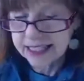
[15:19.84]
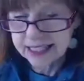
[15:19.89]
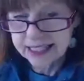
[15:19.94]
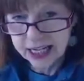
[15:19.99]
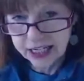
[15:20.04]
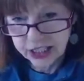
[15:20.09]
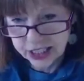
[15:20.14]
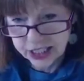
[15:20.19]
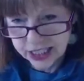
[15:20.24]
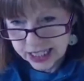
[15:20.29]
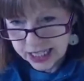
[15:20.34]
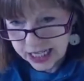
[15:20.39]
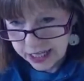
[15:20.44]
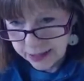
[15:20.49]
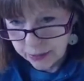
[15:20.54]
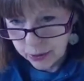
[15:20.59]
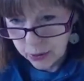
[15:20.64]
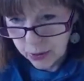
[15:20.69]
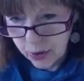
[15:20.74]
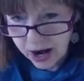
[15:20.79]
these letters in
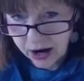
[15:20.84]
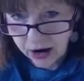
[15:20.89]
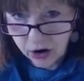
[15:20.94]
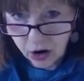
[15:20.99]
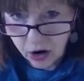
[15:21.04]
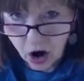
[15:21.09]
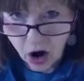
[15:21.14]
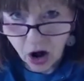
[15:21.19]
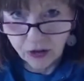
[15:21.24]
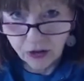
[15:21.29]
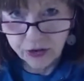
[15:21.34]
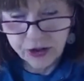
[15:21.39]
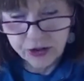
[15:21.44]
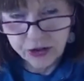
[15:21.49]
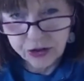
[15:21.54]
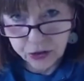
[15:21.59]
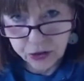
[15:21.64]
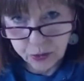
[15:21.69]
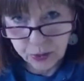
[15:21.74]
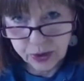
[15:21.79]
Hebrew are called
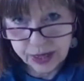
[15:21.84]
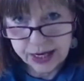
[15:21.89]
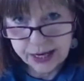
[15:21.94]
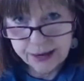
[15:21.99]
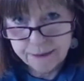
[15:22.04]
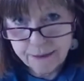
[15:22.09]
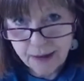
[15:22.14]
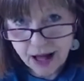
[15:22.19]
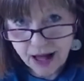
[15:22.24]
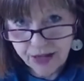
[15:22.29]
the three